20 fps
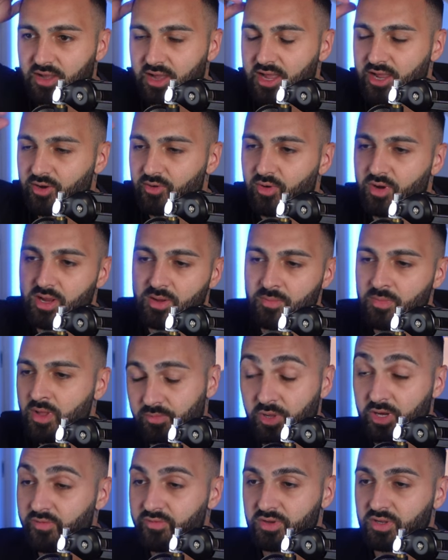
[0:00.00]
diagram. I'm
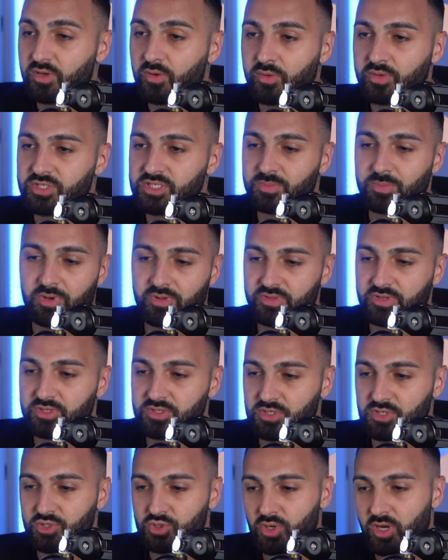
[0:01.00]
not even going to bother
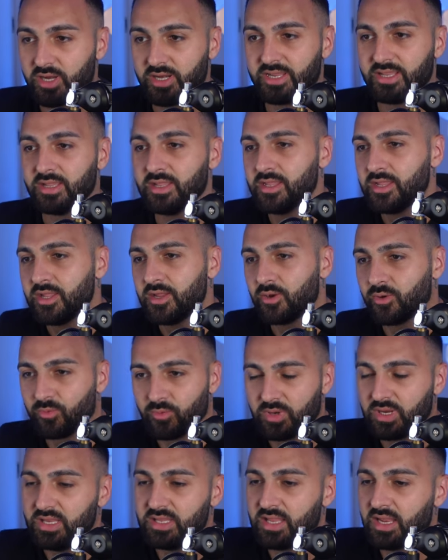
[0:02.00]
to try to
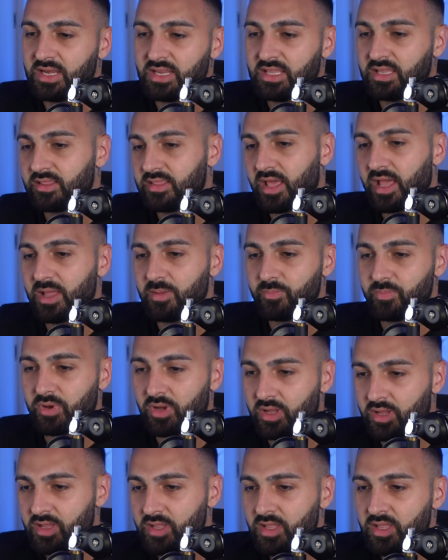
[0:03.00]
read any of that,
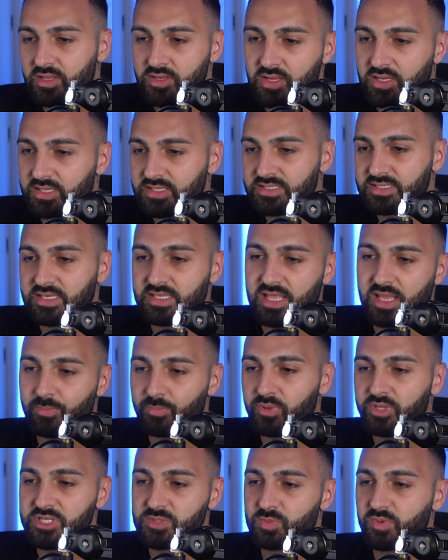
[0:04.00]
but you can see there,
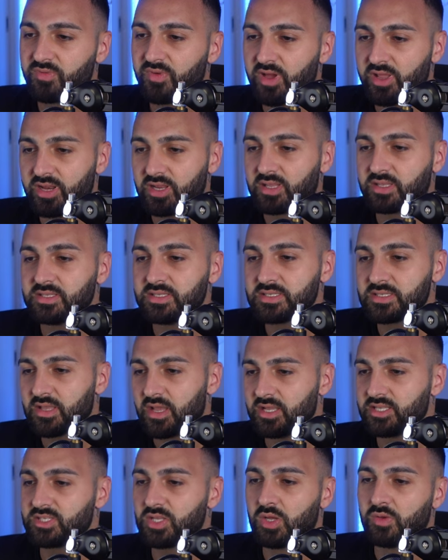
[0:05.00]
please provide a
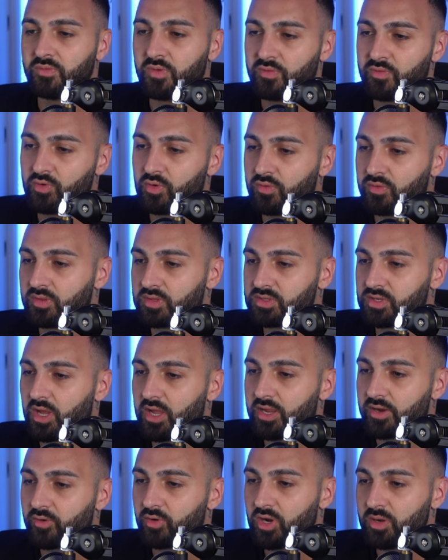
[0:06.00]
concise overview of the
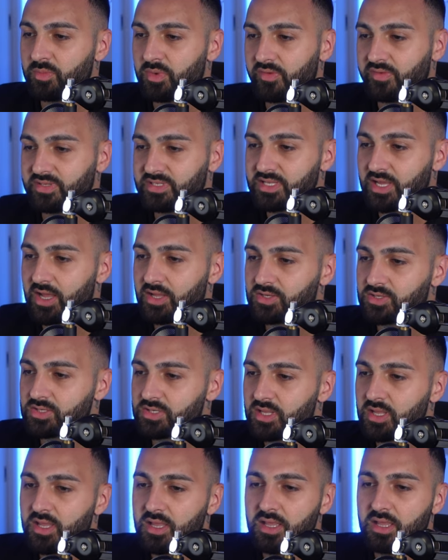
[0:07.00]
diagram I've
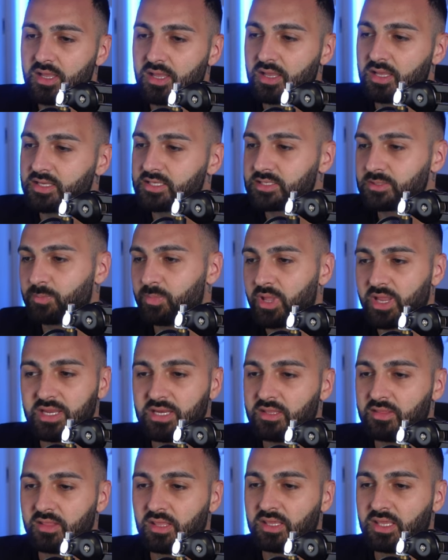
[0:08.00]
attached,
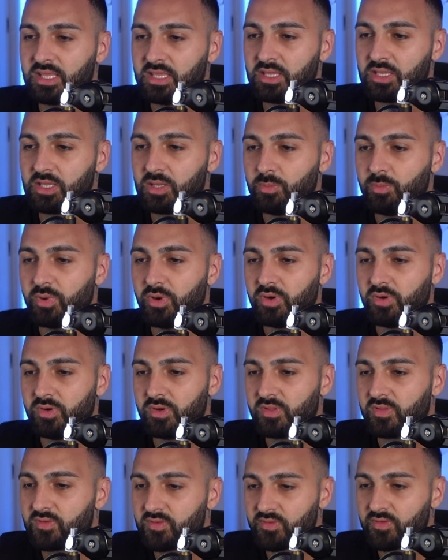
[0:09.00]
explaining the key
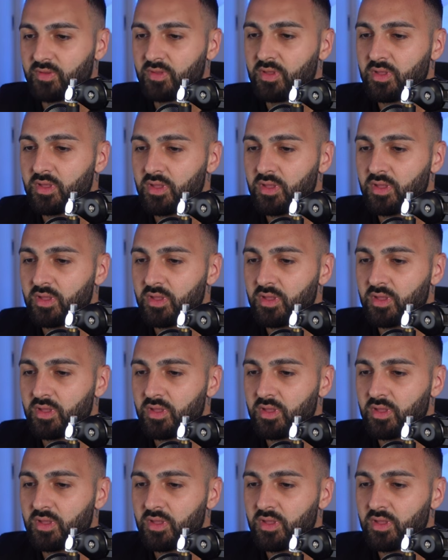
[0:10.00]
components.